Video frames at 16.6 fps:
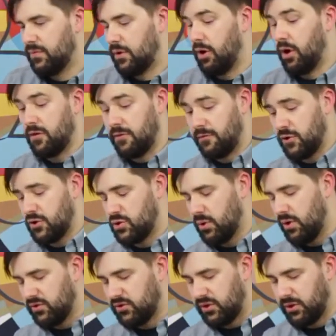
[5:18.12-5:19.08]
On the
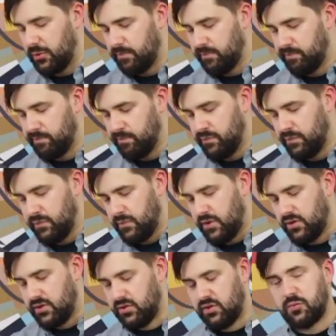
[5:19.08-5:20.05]
Virtuoso,
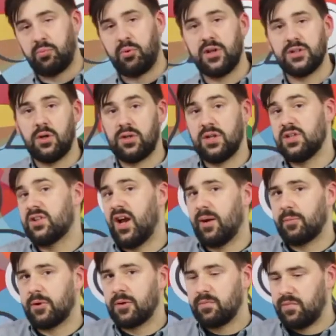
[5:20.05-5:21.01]
this is a spring-loaded
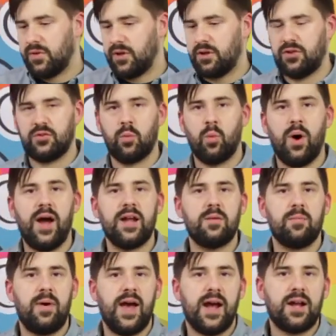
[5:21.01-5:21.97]
timer that'll just
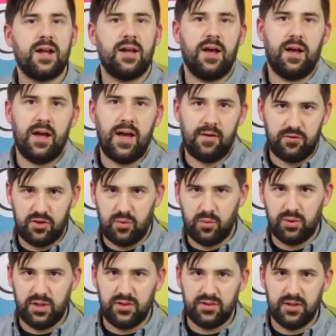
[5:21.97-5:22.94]
wind back after you
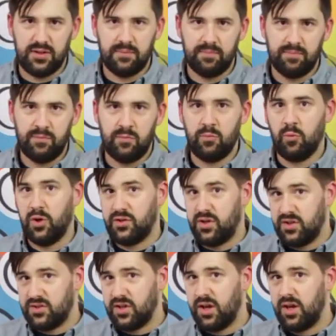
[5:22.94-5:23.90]
release it. Once
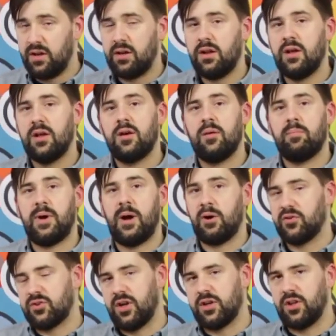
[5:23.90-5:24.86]
it's done, power
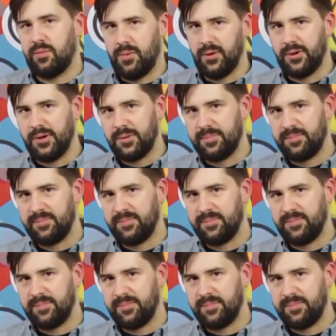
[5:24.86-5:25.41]
is cut to the motor.